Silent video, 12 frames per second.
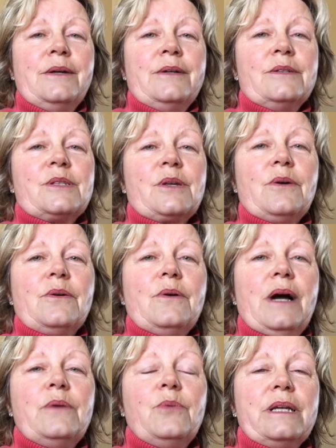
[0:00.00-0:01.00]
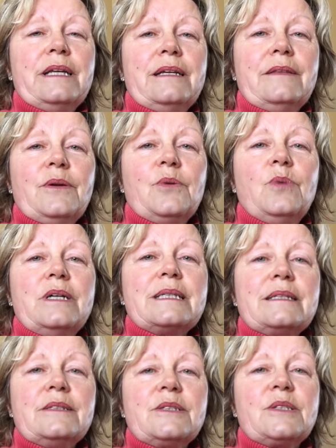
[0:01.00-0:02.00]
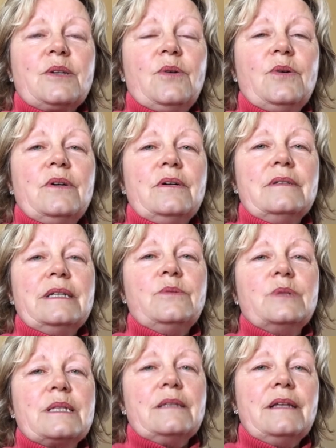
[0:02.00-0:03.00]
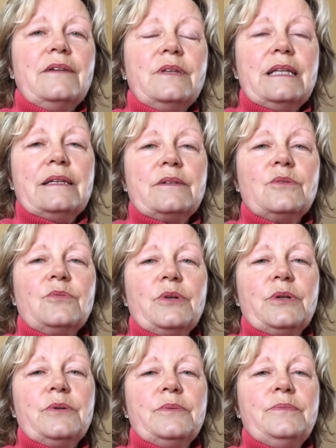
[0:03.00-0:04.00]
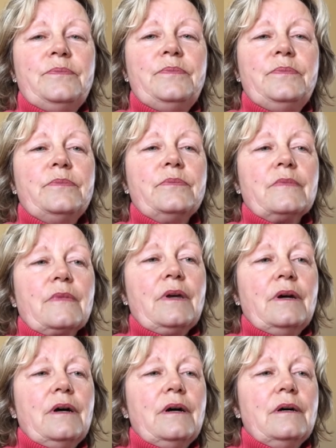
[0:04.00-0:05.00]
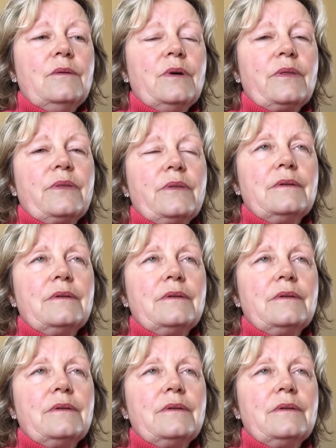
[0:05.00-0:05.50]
So I went in, there wasn't a soul. It was a lovely little room with,